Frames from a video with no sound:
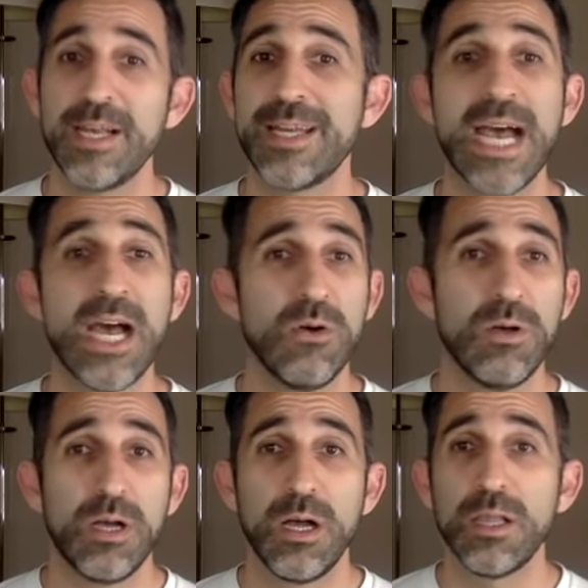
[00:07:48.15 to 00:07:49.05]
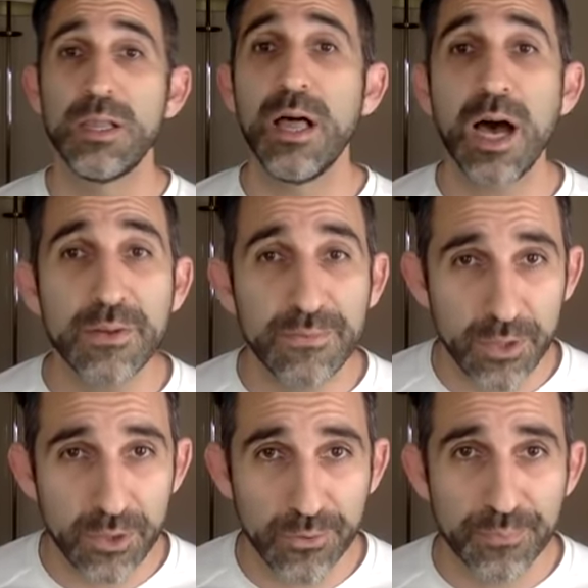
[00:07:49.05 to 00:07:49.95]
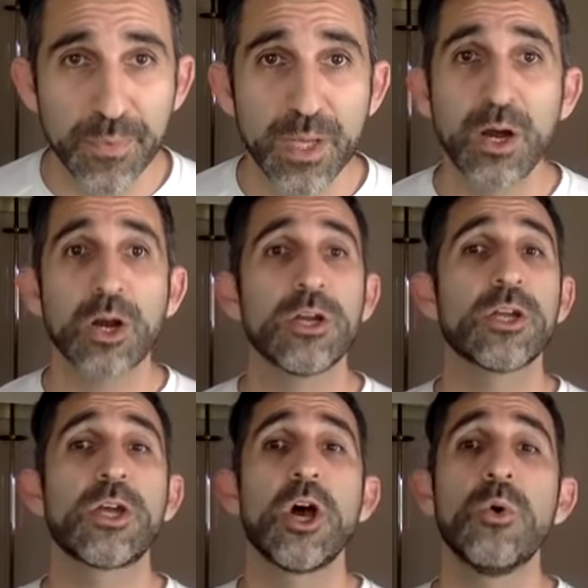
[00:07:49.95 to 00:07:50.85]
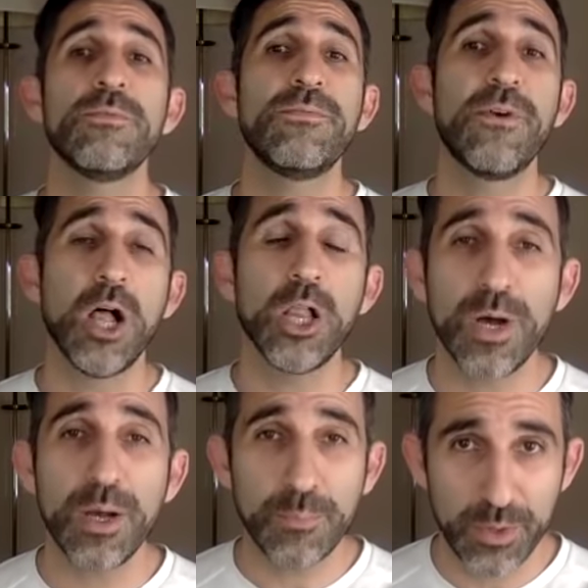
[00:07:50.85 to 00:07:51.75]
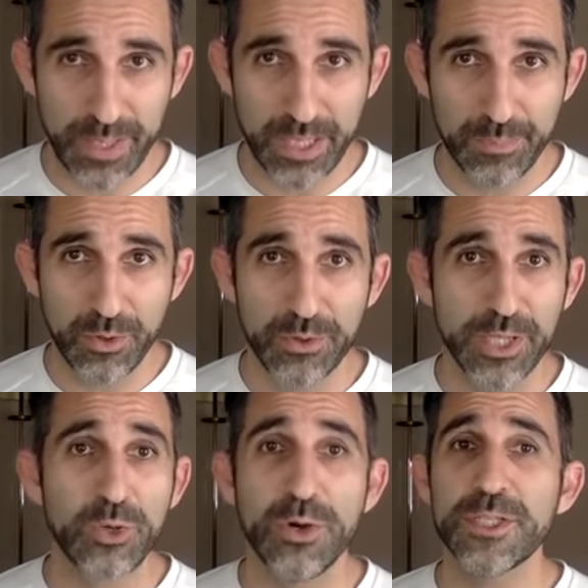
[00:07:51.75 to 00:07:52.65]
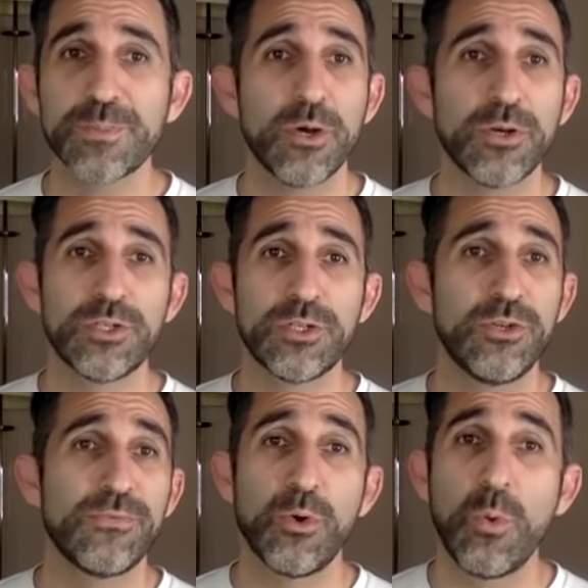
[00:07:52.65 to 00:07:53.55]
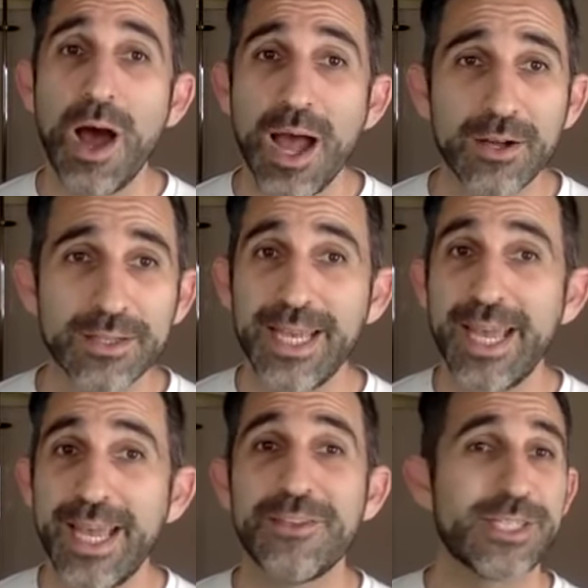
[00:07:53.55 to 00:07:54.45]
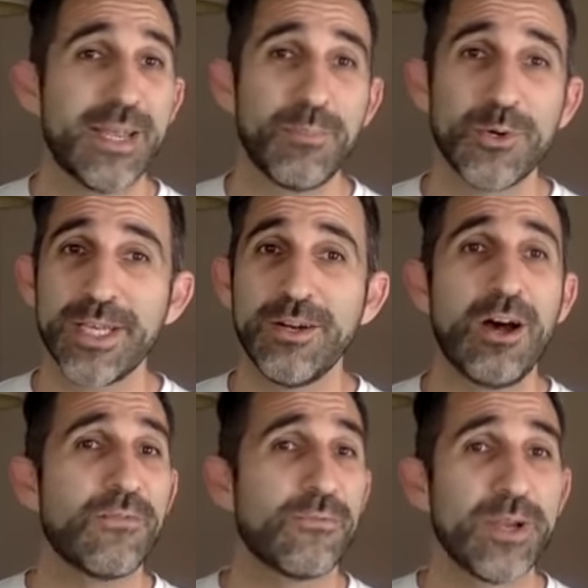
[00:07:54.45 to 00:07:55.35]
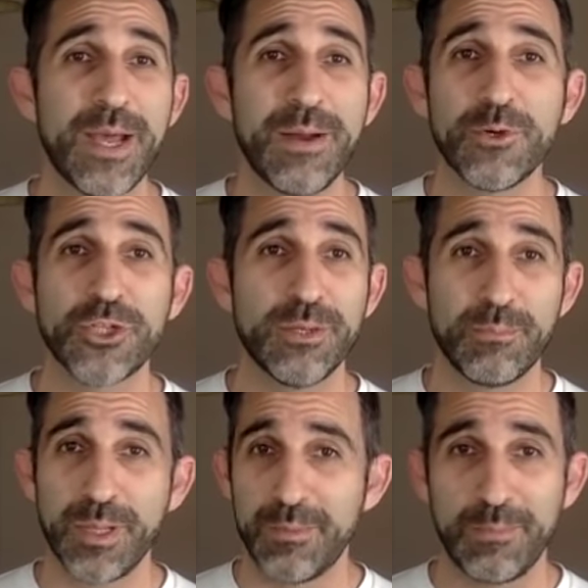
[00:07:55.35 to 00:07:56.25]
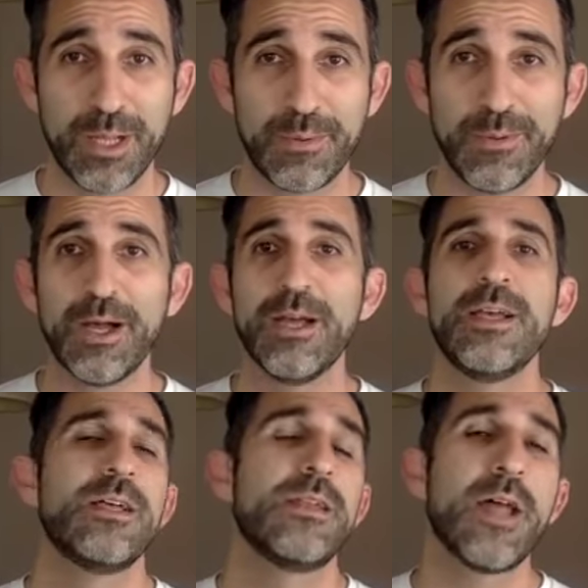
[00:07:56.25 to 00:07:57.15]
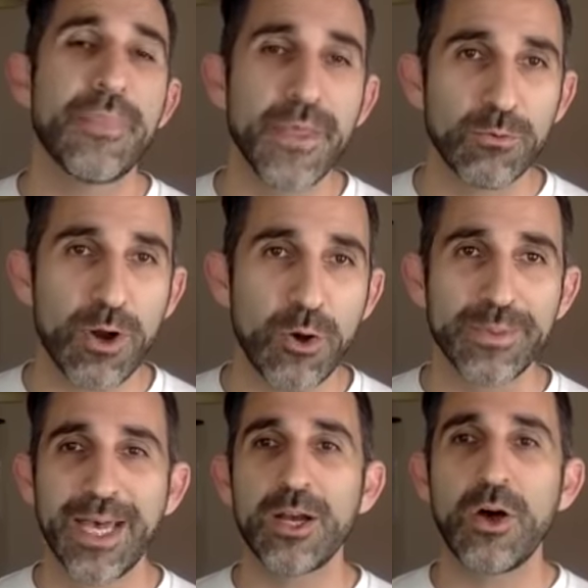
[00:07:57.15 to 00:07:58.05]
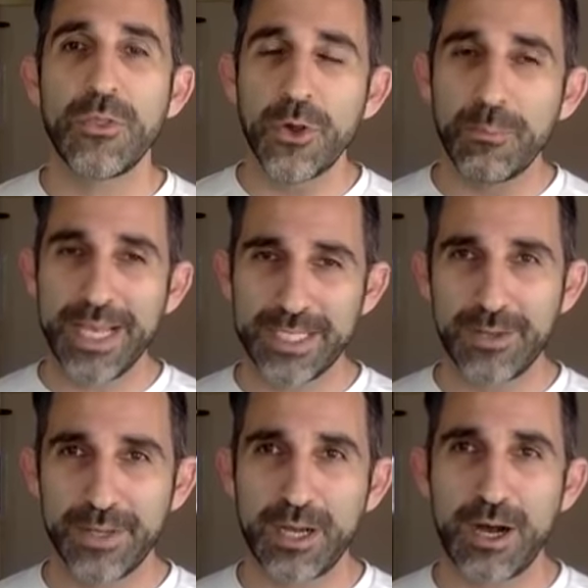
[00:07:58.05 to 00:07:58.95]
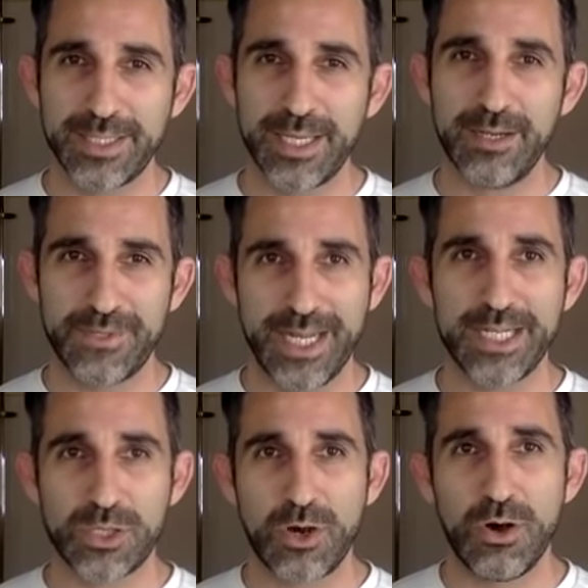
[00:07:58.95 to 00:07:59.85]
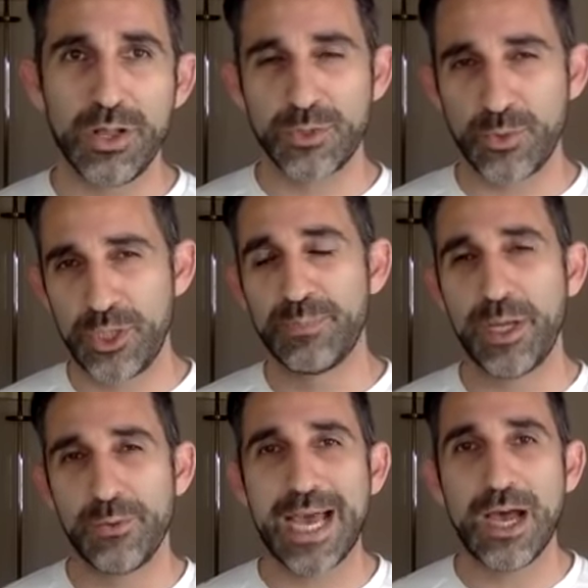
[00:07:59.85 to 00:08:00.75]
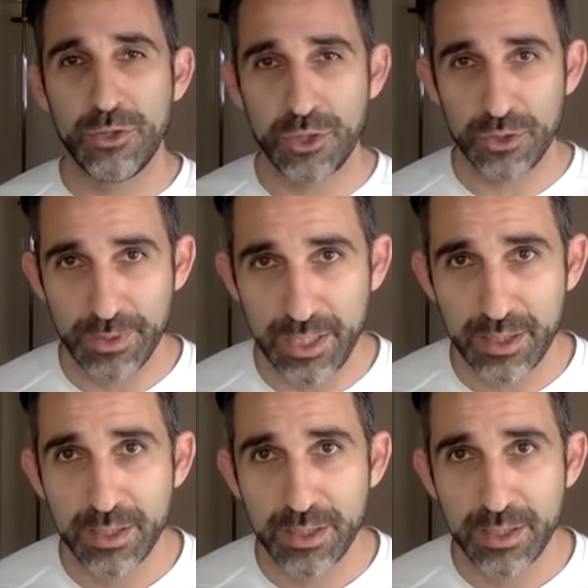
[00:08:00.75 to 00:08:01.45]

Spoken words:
Now, a lot of you are going to go and follow up with people that you haven't spoken to for a while and say, hey, there's 10% off, free membership, blah, blah, blah, blah, blah. Nothing wrong with that, although based on the content of tonight's call, I just want you to play with how you do it.